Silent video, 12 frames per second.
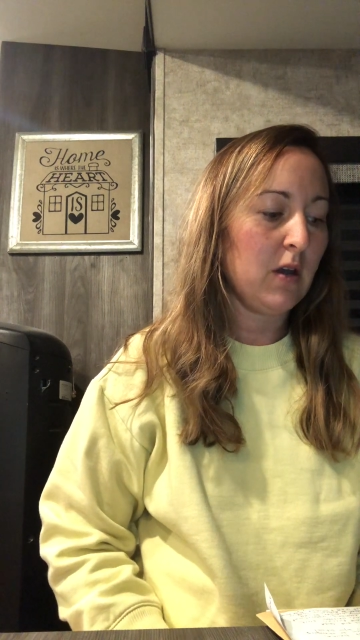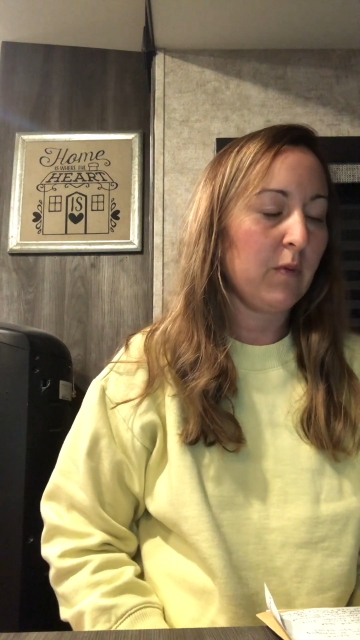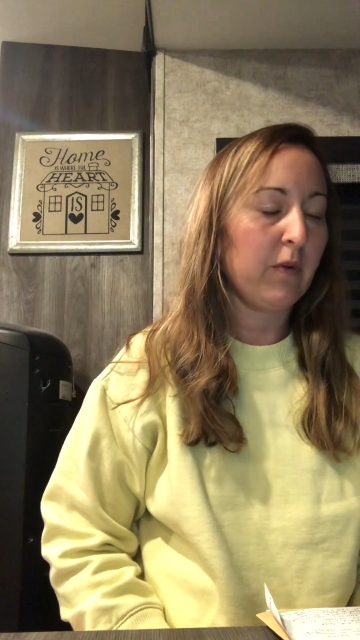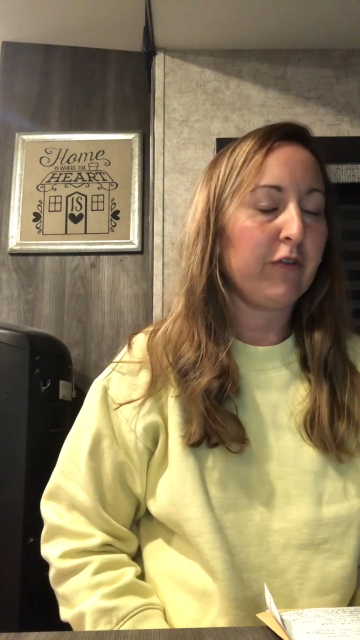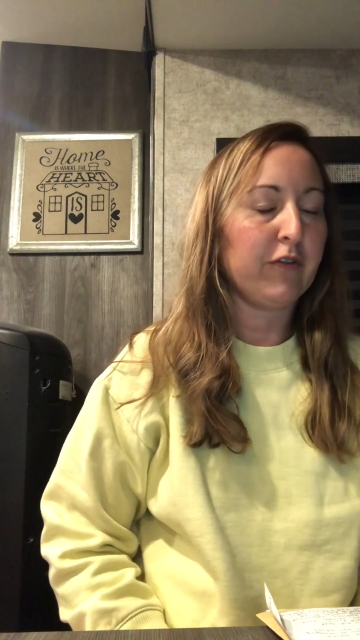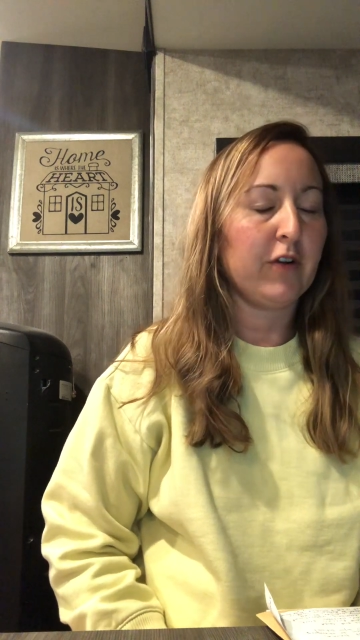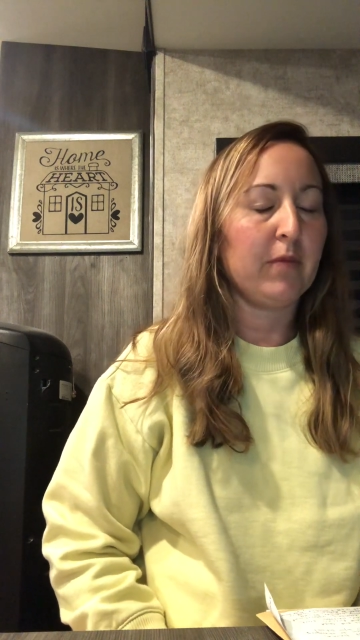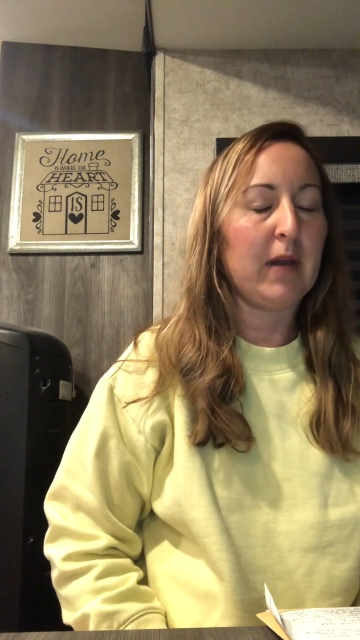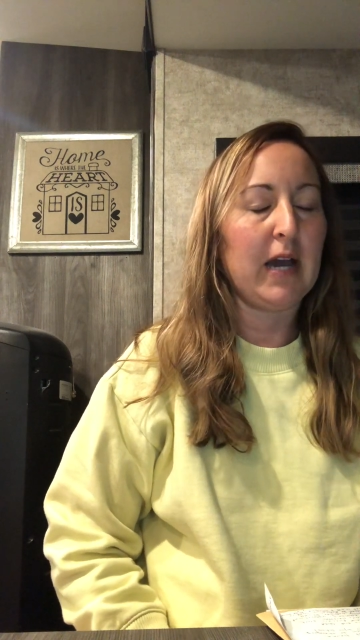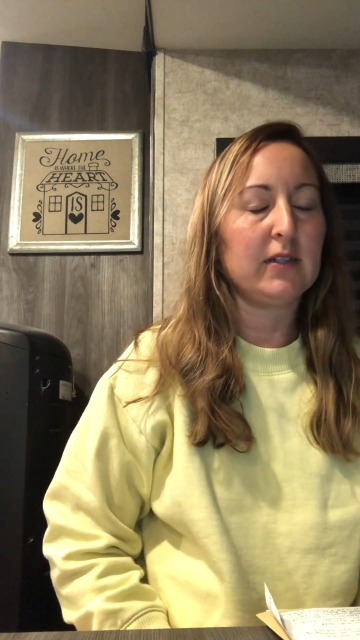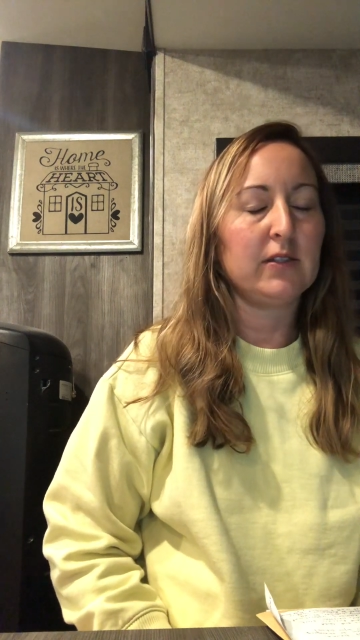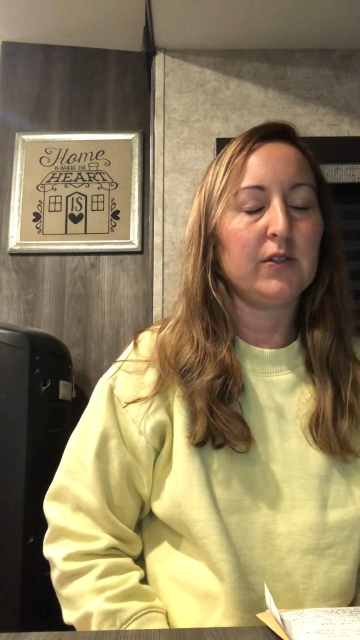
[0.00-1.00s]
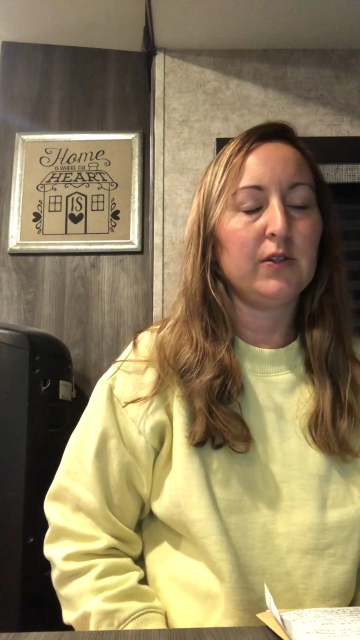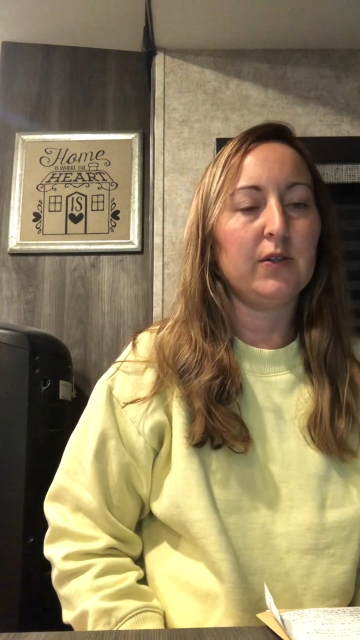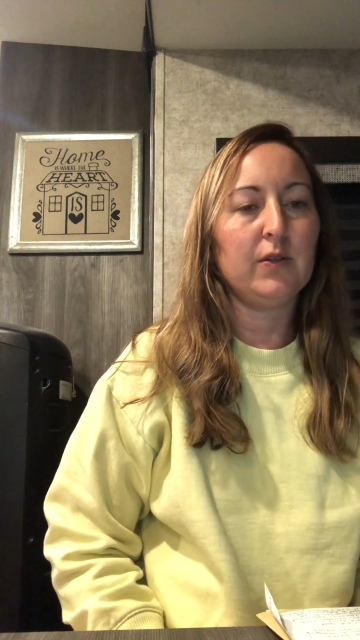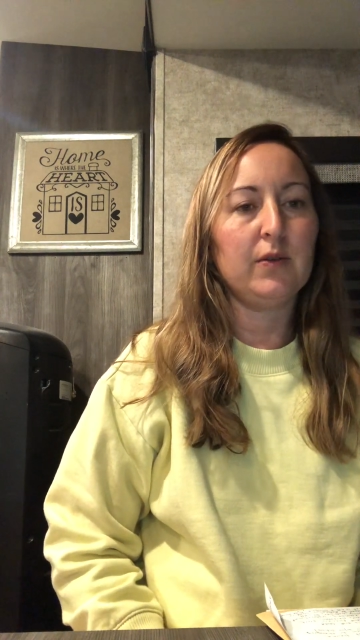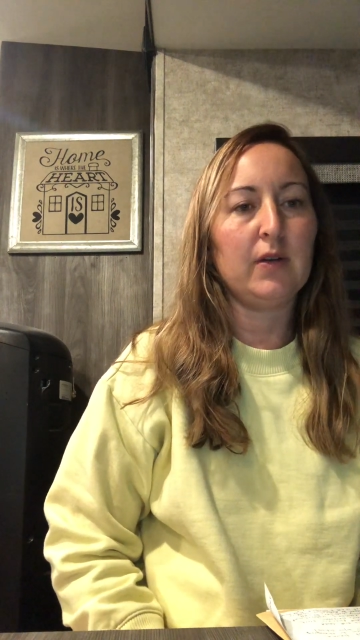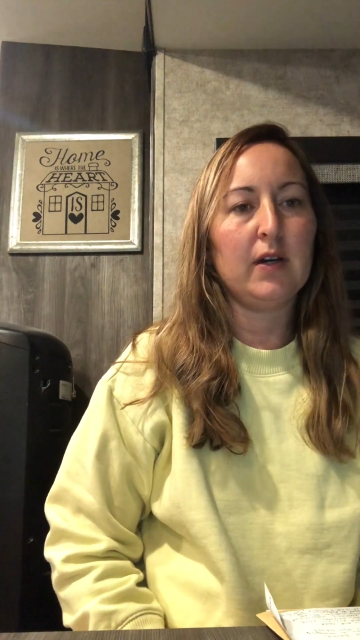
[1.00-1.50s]
refer back
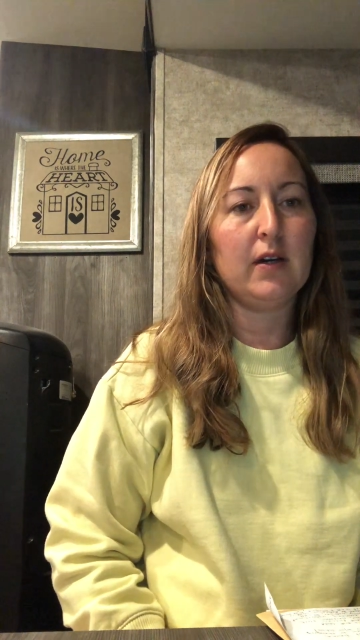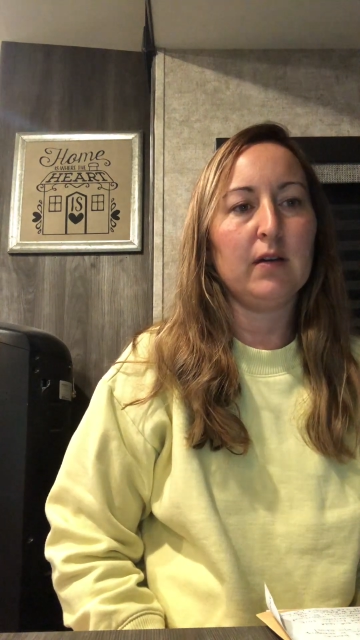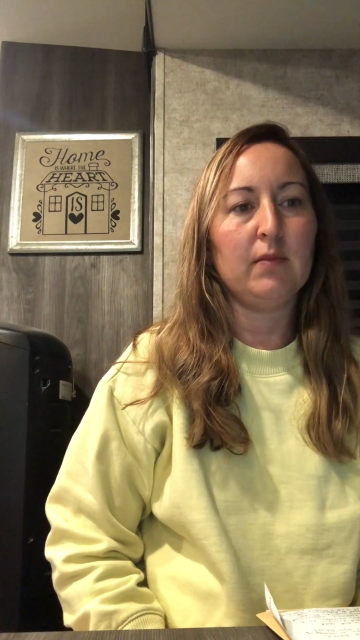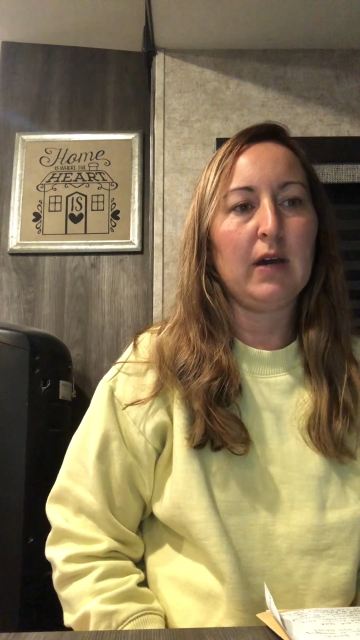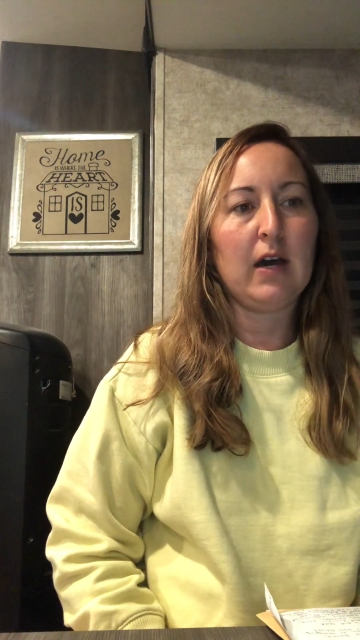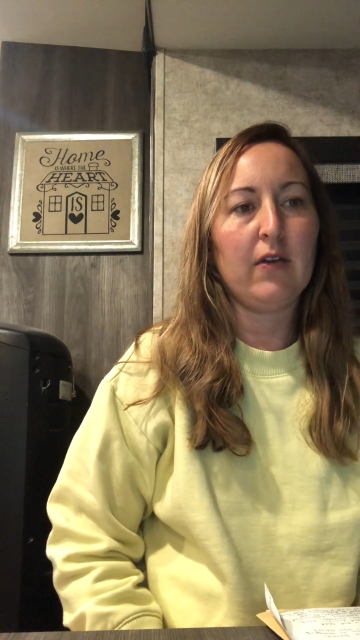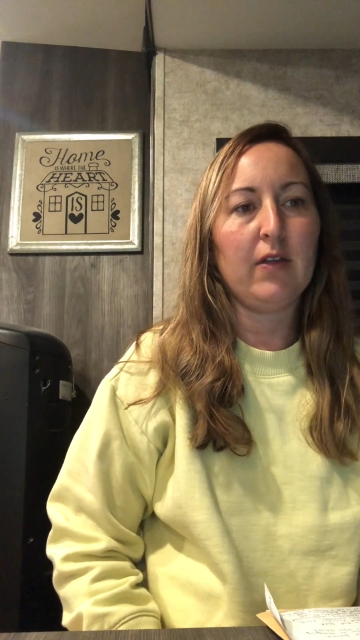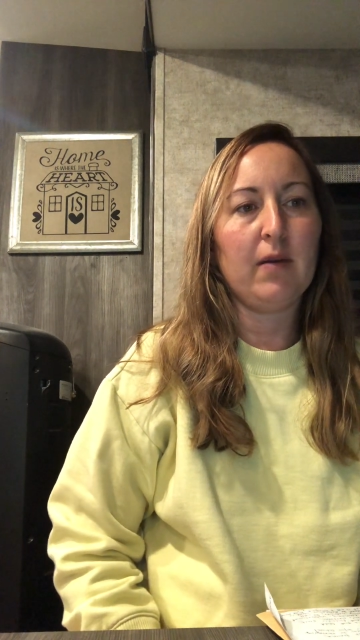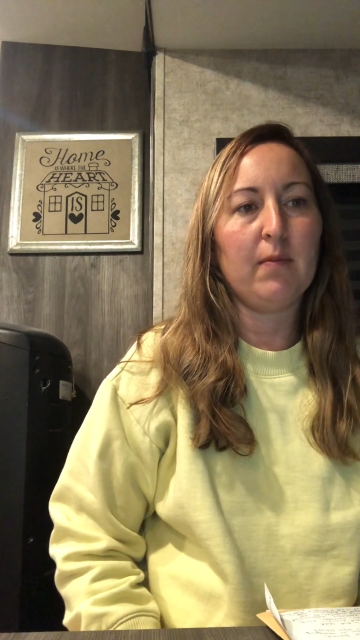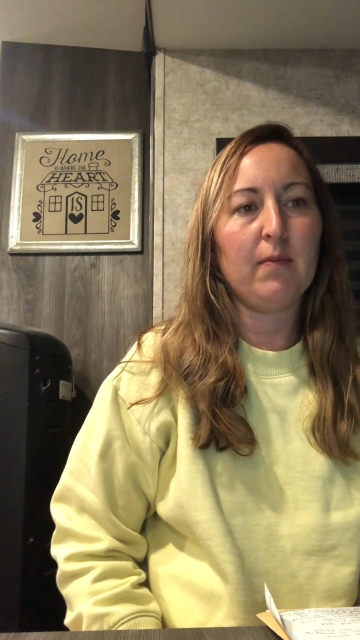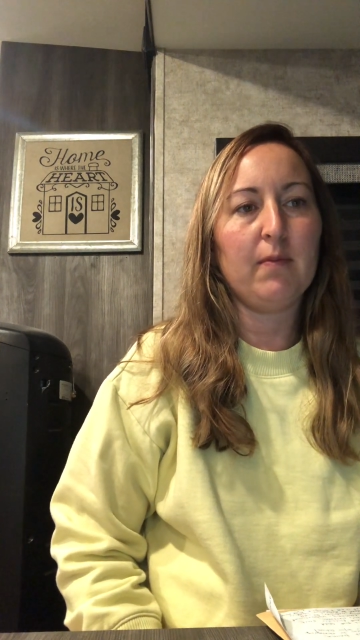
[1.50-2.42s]
to how that